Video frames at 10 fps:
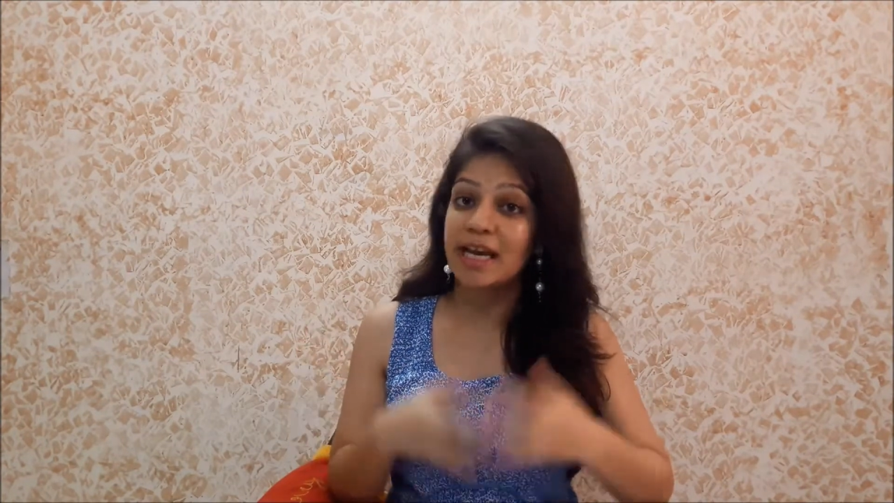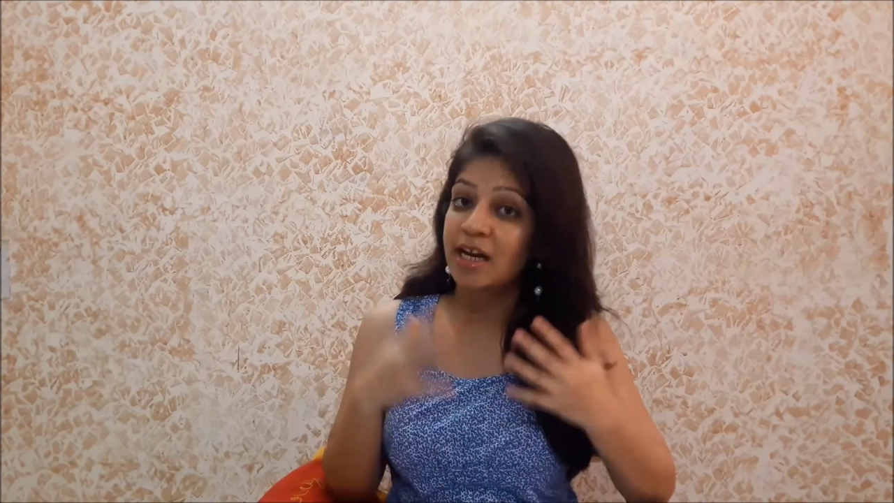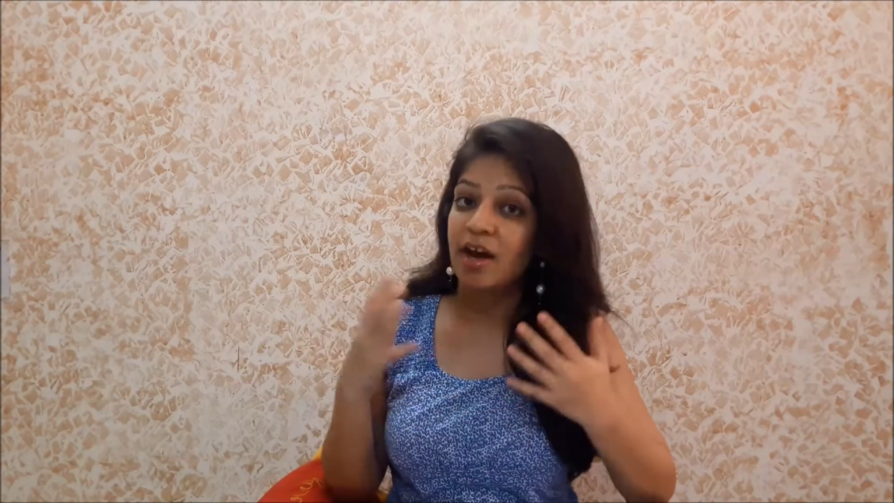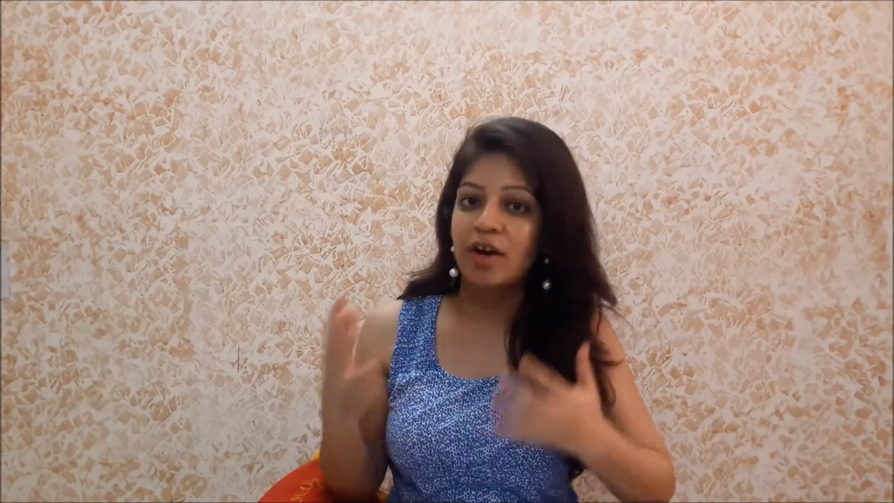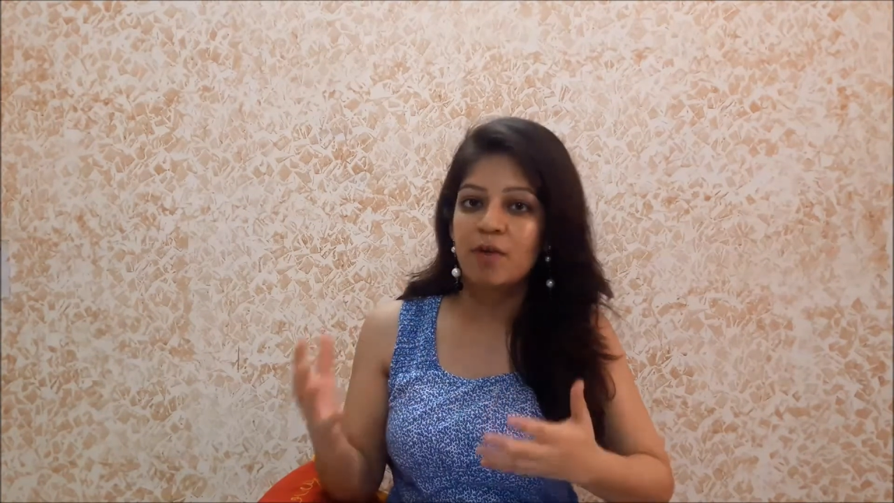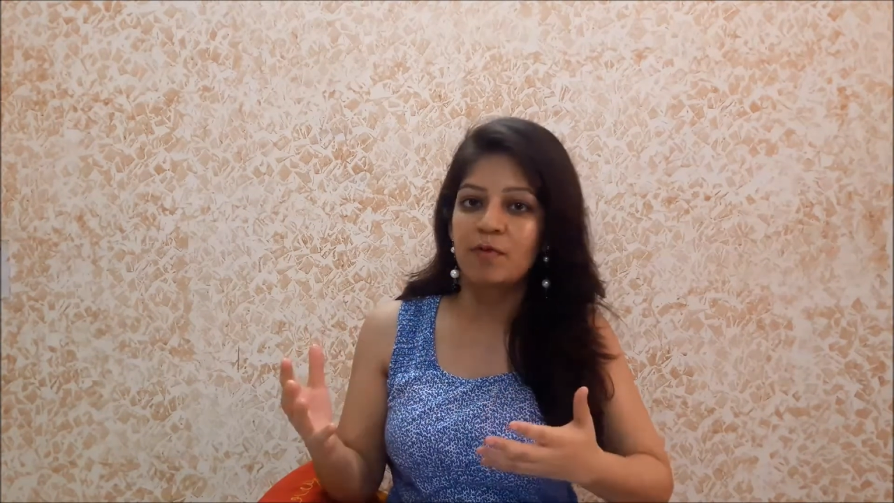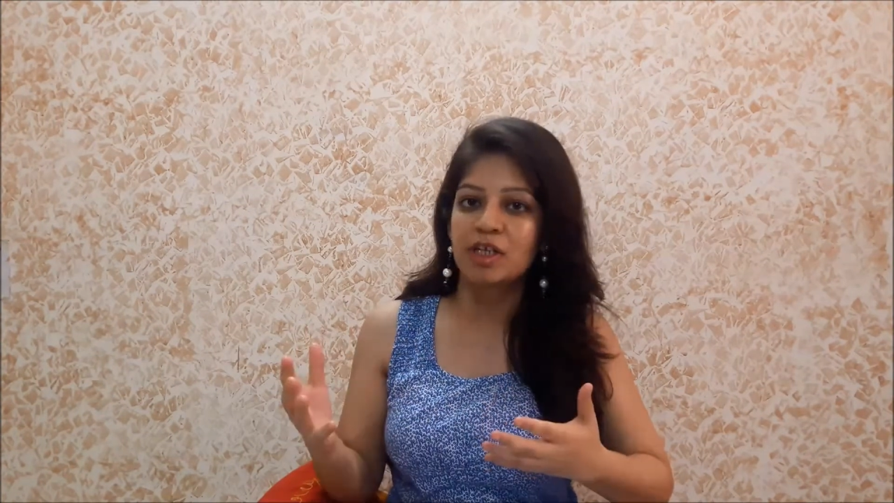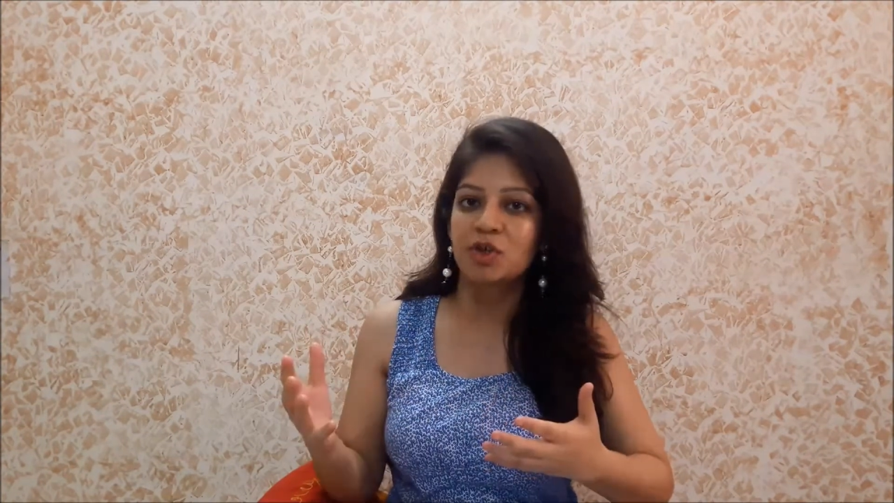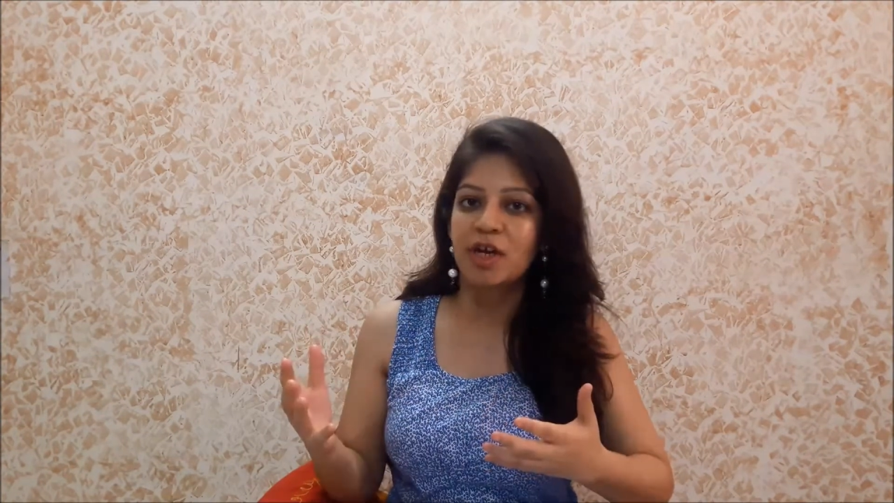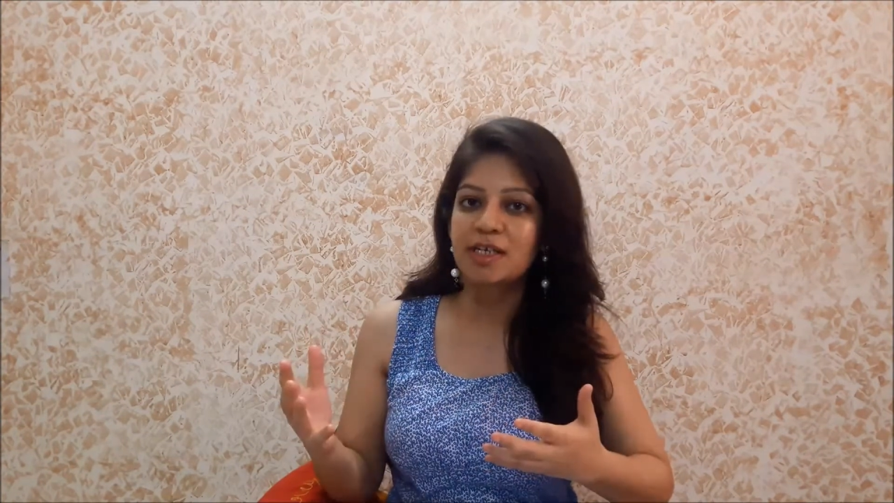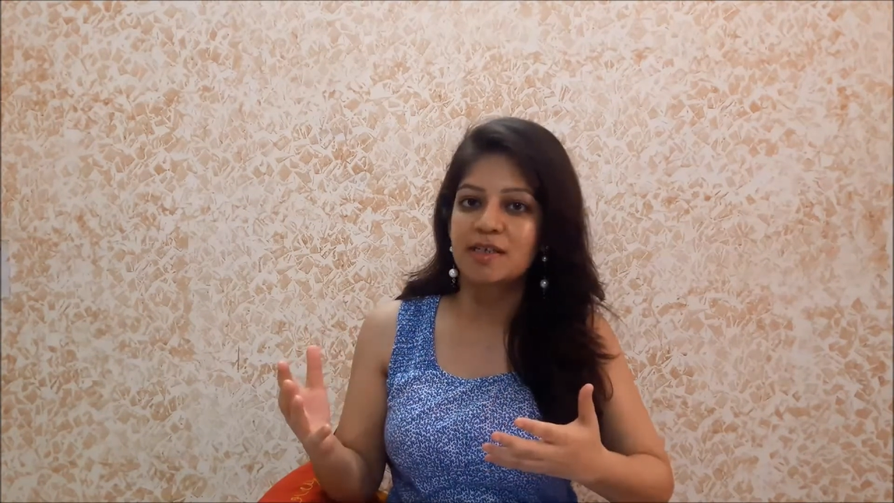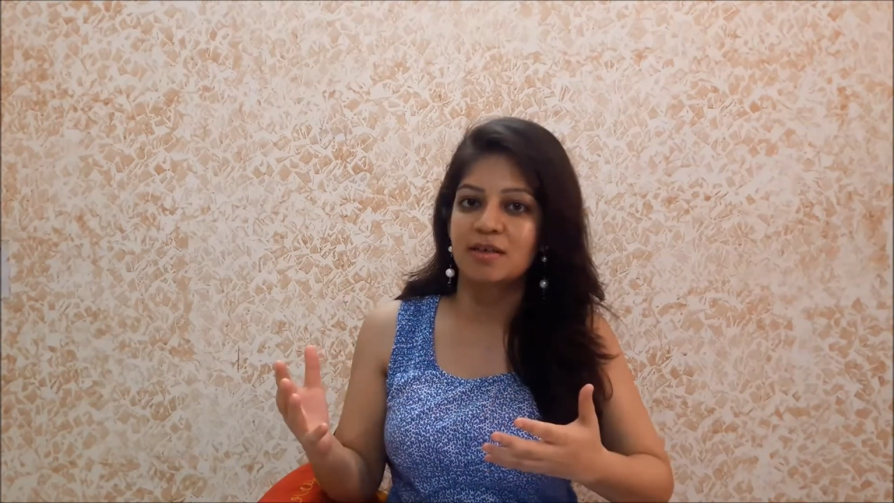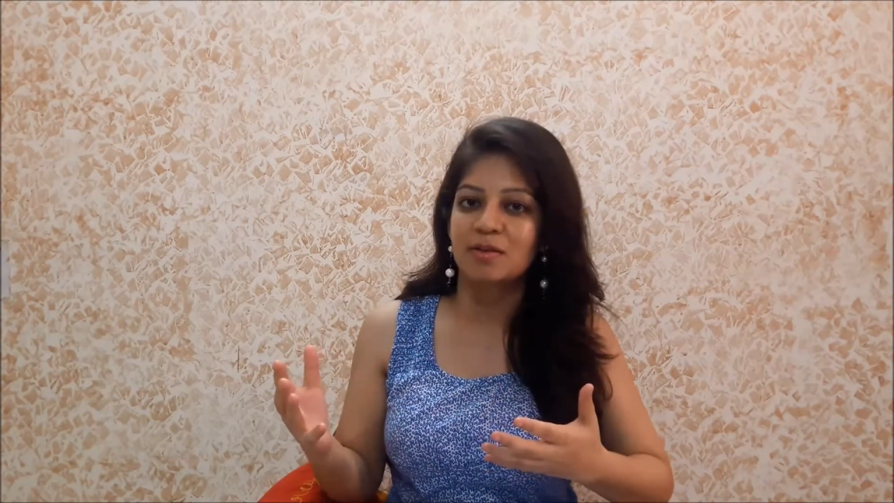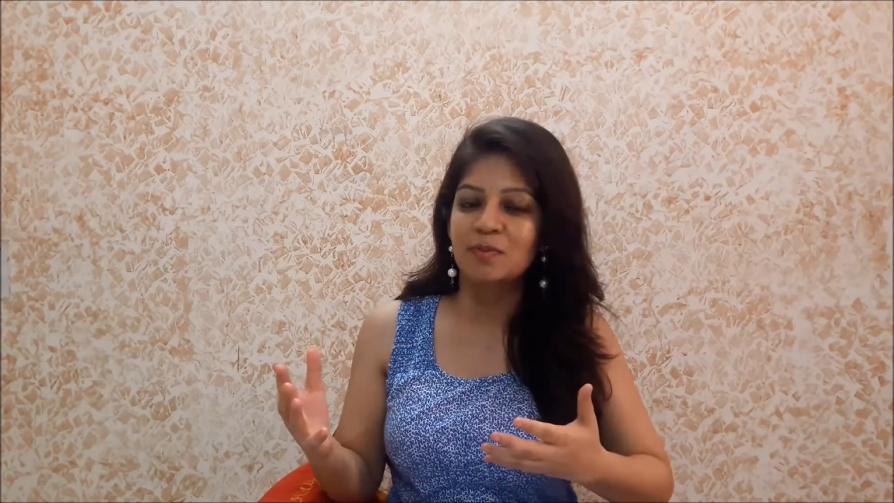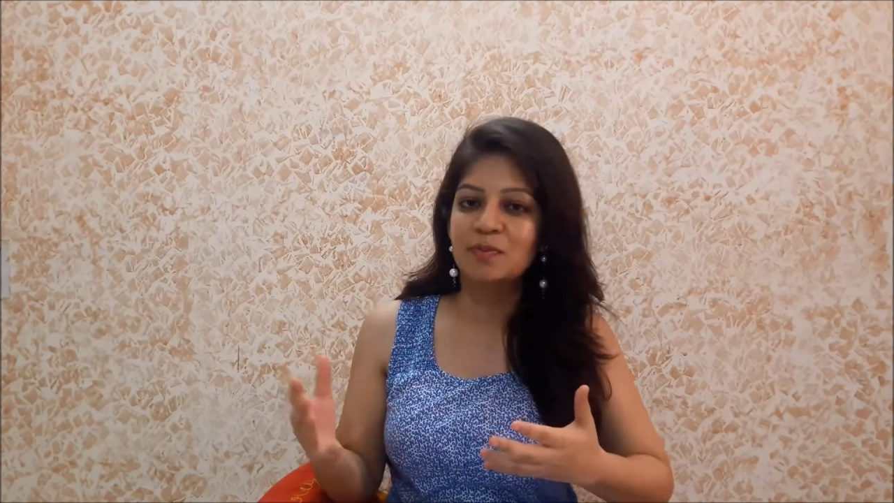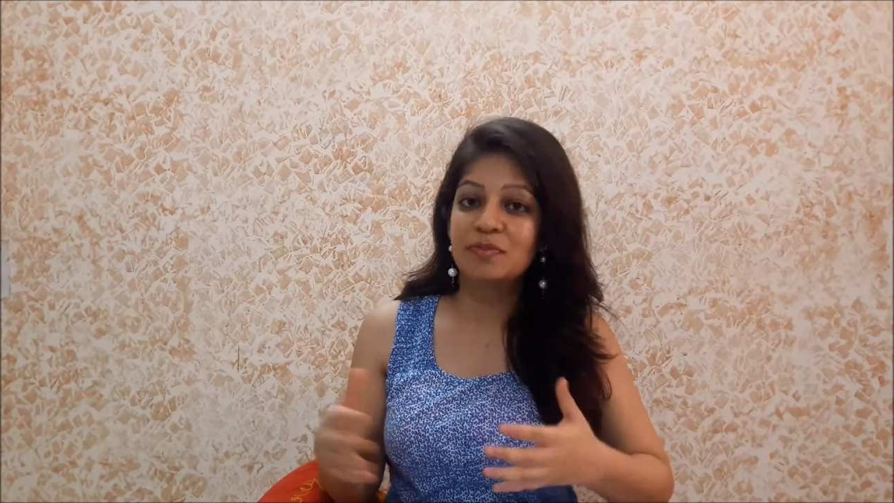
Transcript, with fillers: in our refrigerator.